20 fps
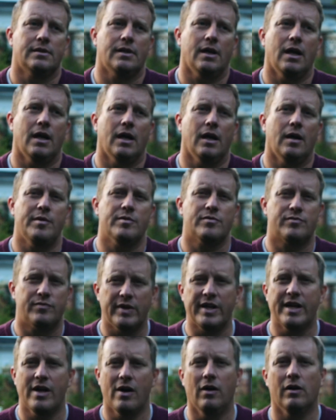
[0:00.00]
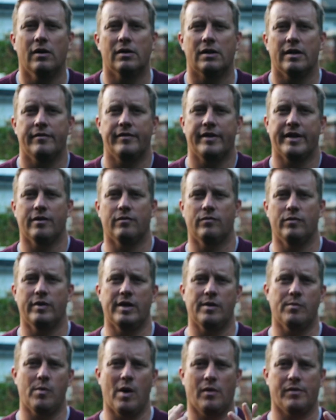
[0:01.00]
Uh, it was really hard living in a
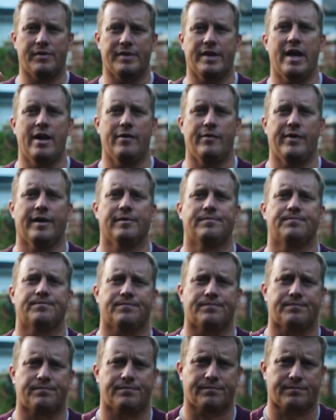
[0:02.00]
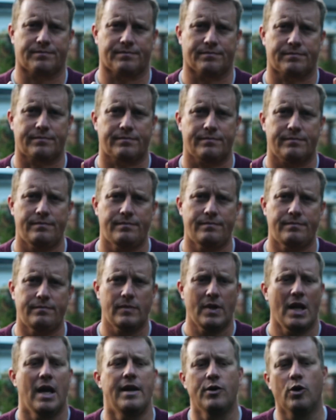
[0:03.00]
really wealthy area
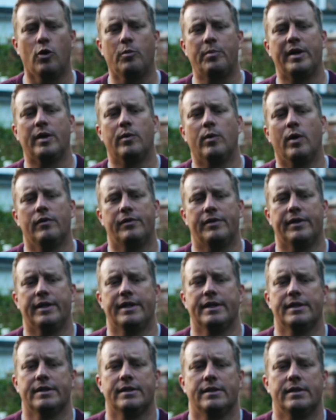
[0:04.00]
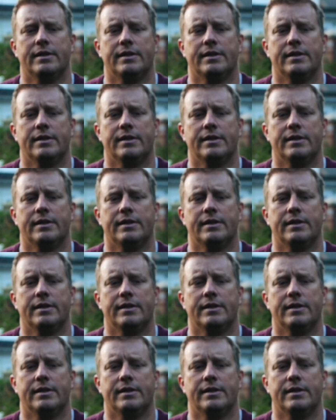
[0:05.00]
and not being wealthy.